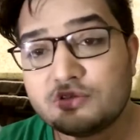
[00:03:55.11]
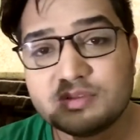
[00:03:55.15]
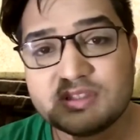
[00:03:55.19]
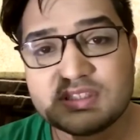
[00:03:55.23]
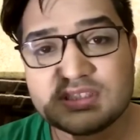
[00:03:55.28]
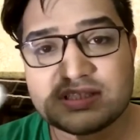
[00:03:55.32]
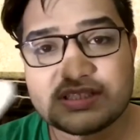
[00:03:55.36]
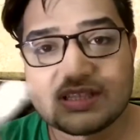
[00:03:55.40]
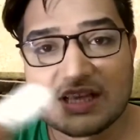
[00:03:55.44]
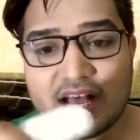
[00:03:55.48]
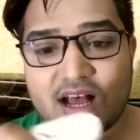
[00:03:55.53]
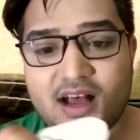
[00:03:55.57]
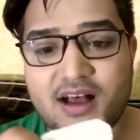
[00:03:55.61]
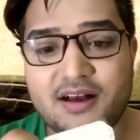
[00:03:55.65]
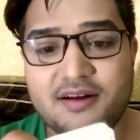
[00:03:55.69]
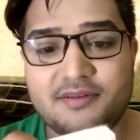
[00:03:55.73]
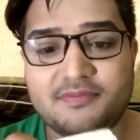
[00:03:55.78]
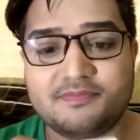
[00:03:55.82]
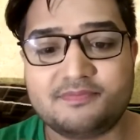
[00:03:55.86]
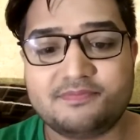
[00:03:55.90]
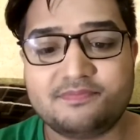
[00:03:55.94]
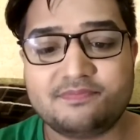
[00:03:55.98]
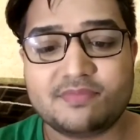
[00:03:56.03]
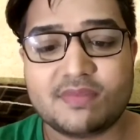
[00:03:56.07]
because
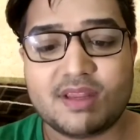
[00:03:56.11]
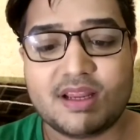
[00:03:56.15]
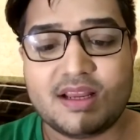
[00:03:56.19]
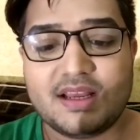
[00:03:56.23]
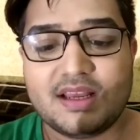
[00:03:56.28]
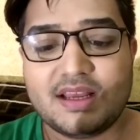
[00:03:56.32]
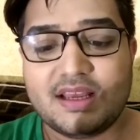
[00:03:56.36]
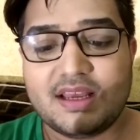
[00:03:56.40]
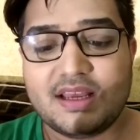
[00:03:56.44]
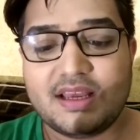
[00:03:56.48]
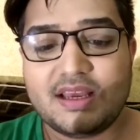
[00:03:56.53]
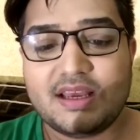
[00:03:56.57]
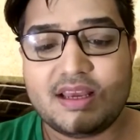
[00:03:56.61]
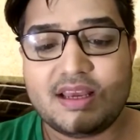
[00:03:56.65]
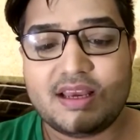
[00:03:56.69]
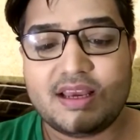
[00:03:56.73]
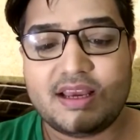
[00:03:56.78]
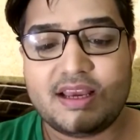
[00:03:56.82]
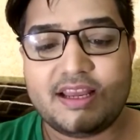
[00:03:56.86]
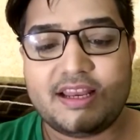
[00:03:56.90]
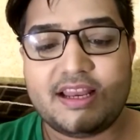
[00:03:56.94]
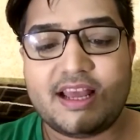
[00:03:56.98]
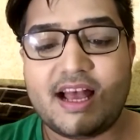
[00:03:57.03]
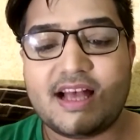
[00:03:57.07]

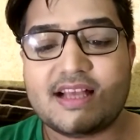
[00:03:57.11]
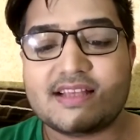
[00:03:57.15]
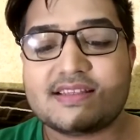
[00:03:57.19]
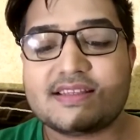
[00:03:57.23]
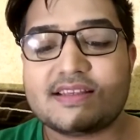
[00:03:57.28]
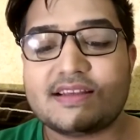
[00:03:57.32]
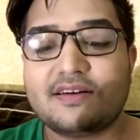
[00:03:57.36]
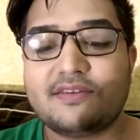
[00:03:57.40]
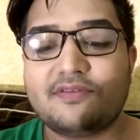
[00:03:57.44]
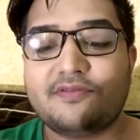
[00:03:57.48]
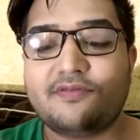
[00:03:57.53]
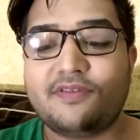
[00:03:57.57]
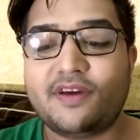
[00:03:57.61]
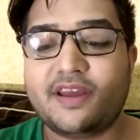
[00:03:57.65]
it has a